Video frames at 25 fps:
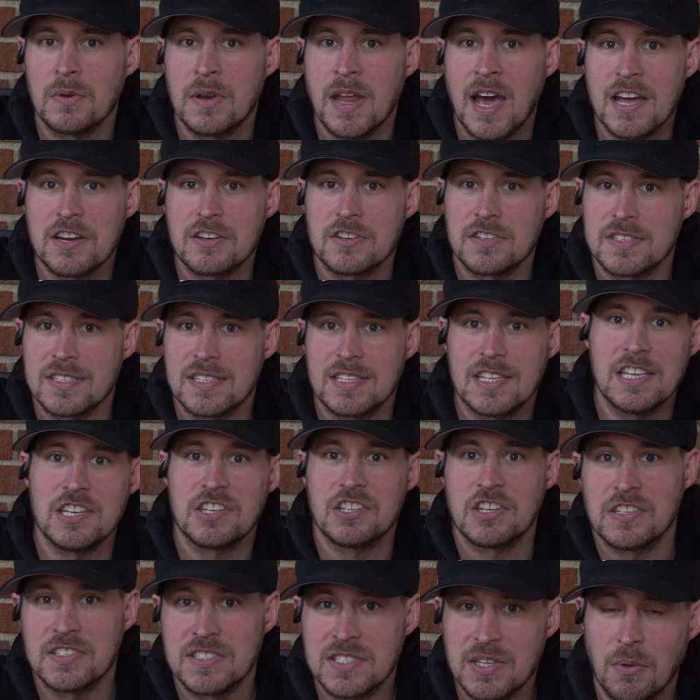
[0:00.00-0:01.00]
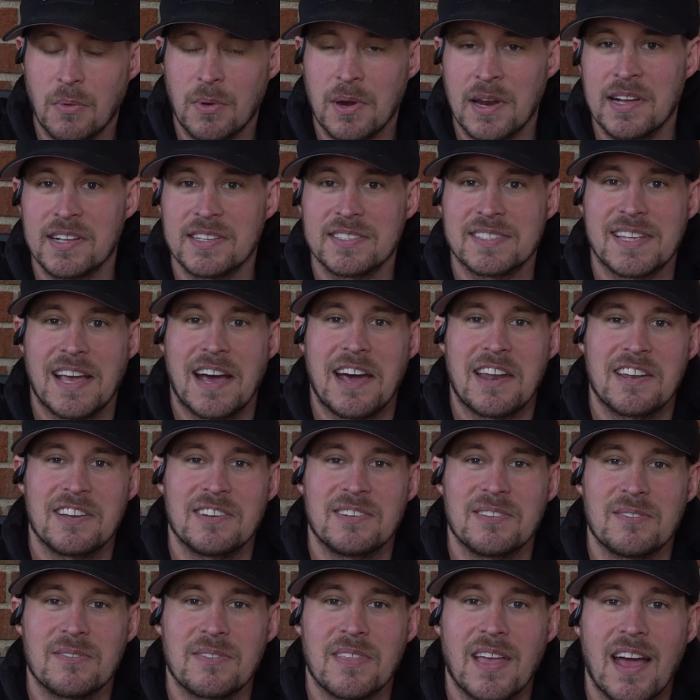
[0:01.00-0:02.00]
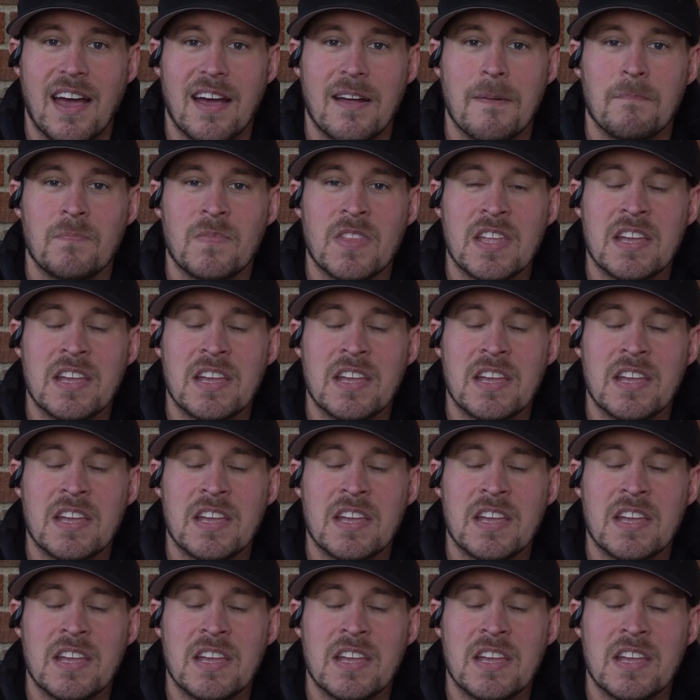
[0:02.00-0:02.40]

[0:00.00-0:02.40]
not just teaching someone else how to do that.